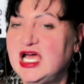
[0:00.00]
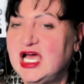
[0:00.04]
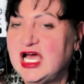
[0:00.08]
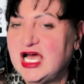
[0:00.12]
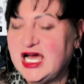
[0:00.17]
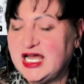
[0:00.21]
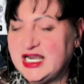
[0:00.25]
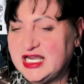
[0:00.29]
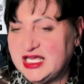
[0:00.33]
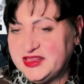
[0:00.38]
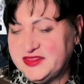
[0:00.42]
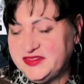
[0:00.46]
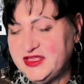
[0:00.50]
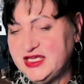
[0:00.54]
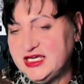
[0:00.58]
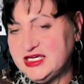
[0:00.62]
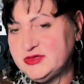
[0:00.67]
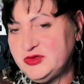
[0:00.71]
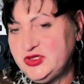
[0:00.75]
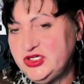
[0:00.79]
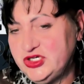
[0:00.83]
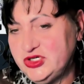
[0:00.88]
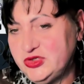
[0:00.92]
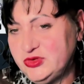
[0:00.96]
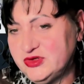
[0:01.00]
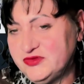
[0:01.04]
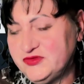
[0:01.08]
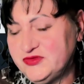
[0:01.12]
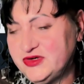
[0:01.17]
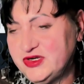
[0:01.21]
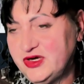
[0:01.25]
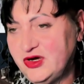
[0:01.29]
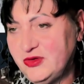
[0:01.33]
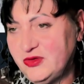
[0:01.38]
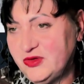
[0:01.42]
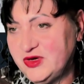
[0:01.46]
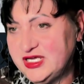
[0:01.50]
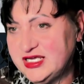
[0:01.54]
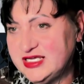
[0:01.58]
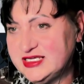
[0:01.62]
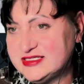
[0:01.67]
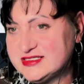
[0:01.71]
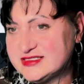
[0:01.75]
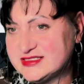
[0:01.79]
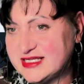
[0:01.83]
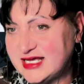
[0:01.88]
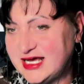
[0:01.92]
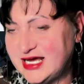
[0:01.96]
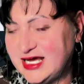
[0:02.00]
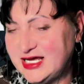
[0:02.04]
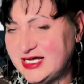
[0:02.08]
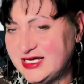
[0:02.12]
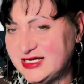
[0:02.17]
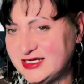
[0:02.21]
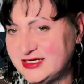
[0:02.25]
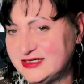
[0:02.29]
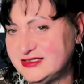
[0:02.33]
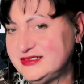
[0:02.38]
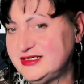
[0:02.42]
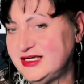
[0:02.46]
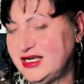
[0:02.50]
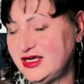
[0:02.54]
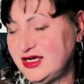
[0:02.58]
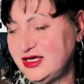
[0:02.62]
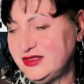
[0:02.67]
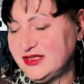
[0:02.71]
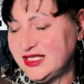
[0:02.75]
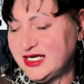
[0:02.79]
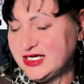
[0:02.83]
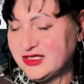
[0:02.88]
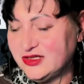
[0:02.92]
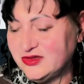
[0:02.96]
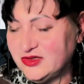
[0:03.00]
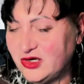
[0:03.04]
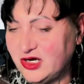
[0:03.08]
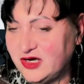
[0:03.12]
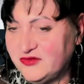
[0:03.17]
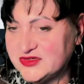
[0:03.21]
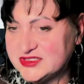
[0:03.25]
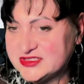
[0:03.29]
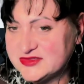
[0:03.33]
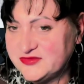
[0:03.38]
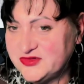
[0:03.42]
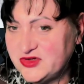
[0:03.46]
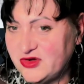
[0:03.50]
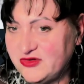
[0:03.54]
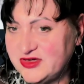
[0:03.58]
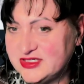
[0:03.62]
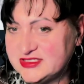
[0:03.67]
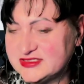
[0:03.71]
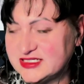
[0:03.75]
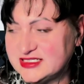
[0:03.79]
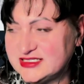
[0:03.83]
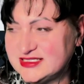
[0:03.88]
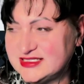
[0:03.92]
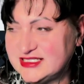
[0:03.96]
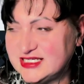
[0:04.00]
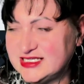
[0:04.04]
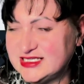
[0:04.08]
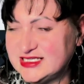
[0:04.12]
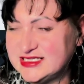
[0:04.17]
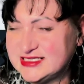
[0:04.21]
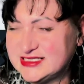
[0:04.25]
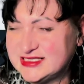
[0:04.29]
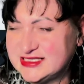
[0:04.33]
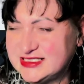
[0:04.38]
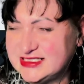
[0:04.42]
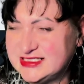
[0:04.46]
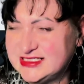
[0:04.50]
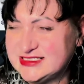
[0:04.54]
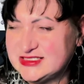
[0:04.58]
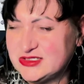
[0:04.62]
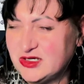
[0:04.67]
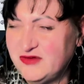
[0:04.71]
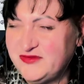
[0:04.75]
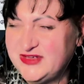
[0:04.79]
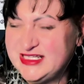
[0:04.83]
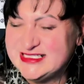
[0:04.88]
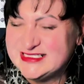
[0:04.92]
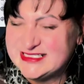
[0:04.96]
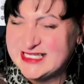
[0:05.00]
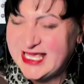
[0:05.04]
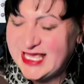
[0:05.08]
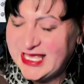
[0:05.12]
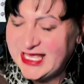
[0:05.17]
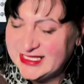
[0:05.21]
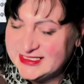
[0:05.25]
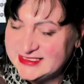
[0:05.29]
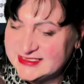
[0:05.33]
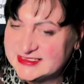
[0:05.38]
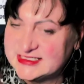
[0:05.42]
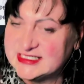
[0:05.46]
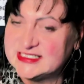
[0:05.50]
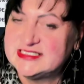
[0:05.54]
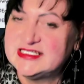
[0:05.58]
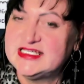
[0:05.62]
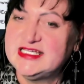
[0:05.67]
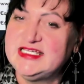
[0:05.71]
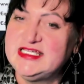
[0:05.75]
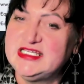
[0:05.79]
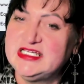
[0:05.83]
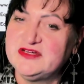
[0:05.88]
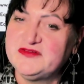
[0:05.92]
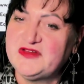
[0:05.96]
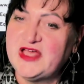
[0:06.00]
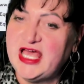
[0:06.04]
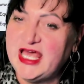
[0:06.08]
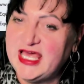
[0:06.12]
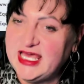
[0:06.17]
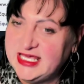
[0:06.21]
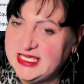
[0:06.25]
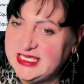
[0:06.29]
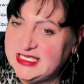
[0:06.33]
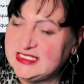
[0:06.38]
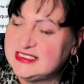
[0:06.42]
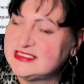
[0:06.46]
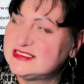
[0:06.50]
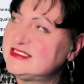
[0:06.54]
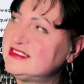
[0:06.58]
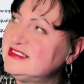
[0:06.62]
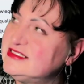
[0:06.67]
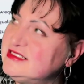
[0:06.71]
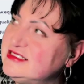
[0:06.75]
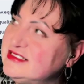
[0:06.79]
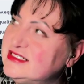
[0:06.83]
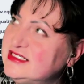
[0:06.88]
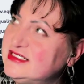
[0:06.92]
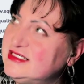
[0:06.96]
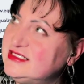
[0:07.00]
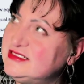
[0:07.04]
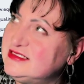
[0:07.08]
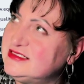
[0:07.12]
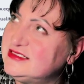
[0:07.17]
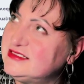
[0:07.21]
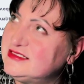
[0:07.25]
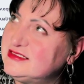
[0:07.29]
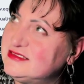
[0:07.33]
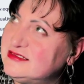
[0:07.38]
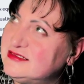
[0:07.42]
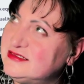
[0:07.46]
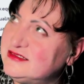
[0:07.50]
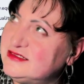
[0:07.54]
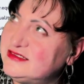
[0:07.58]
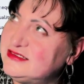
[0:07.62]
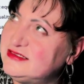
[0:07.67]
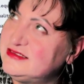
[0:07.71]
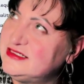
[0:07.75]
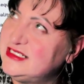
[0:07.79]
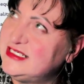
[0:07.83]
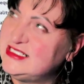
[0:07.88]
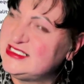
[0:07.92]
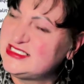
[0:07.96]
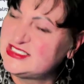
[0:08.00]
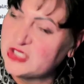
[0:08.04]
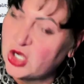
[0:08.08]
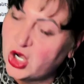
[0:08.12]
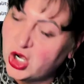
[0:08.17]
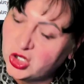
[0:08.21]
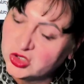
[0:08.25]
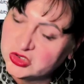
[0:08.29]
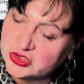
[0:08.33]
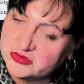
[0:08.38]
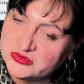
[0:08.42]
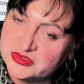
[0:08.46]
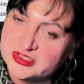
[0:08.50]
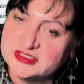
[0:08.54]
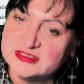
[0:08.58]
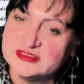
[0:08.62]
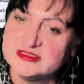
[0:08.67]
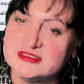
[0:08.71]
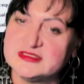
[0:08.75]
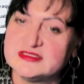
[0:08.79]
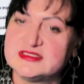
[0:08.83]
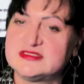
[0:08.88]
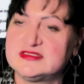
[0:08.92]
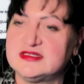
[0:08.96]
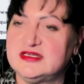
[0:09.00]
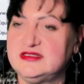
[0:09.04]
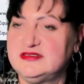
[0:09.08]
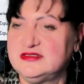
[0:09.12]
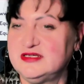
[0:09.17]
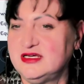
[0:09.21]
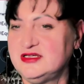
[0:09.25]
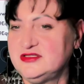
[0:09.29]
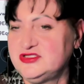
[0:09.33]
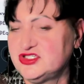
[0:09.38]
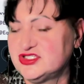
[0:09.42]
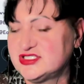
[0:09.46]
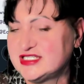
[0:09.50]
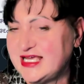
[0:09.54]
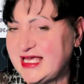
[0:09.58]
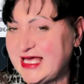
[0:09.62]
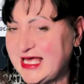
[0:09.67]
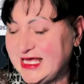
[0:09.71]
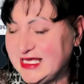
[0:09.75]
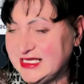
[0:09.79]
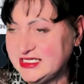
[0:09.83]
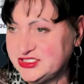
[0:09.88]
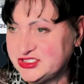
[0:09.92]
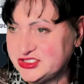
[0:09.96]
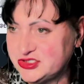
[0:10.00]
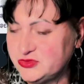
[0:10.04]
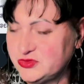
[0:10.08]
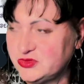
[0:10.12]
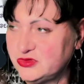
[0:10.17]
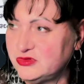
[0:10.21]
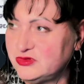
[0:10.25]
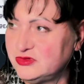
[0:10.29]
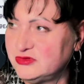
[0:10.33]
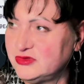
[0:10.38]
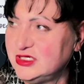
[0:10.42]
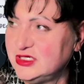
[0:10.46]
And I think you have noticed, like a lot of us have noticed, that the sort of intensity of hate and intolerance and just casual